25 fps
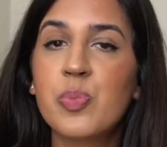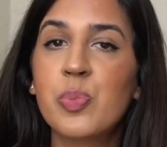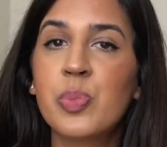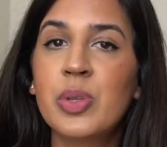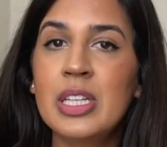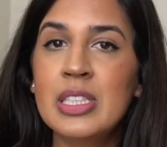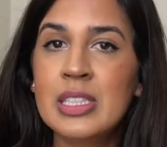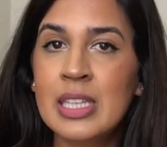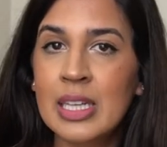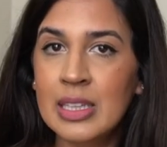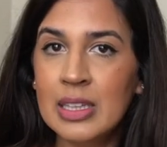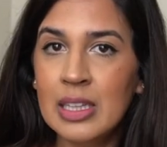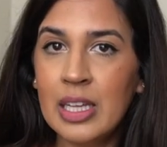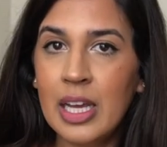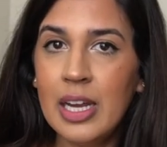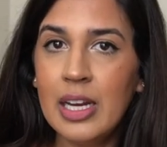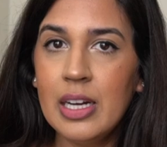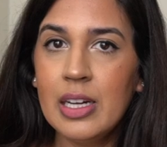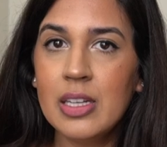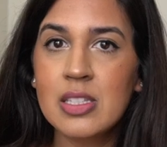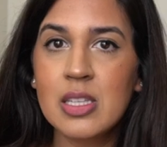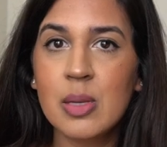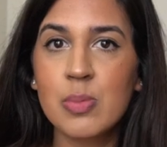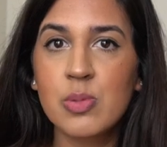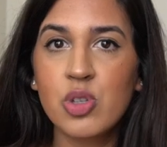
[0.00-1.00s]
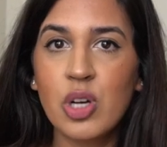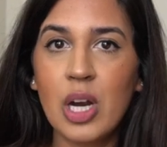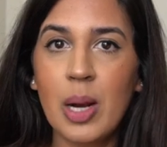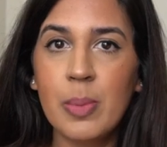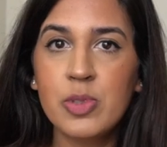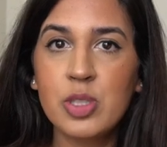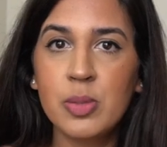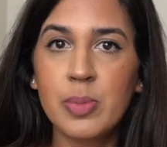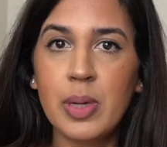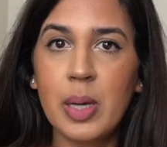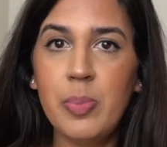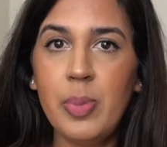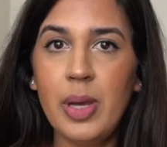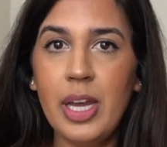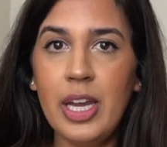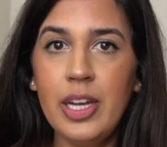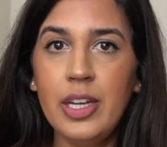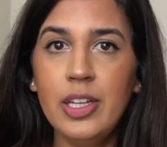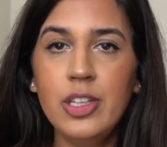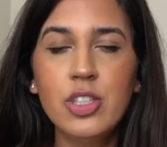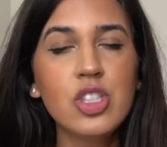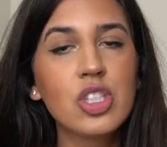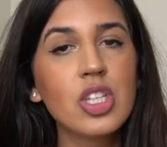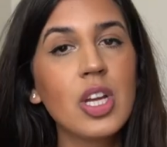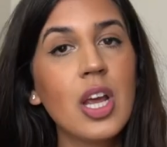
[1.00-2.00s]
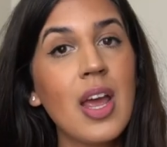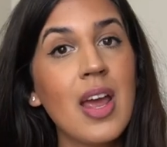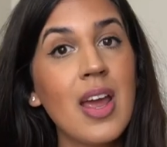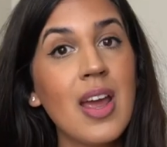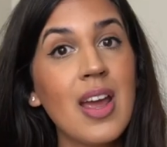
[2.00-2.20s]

please hit like, subscribe to my page,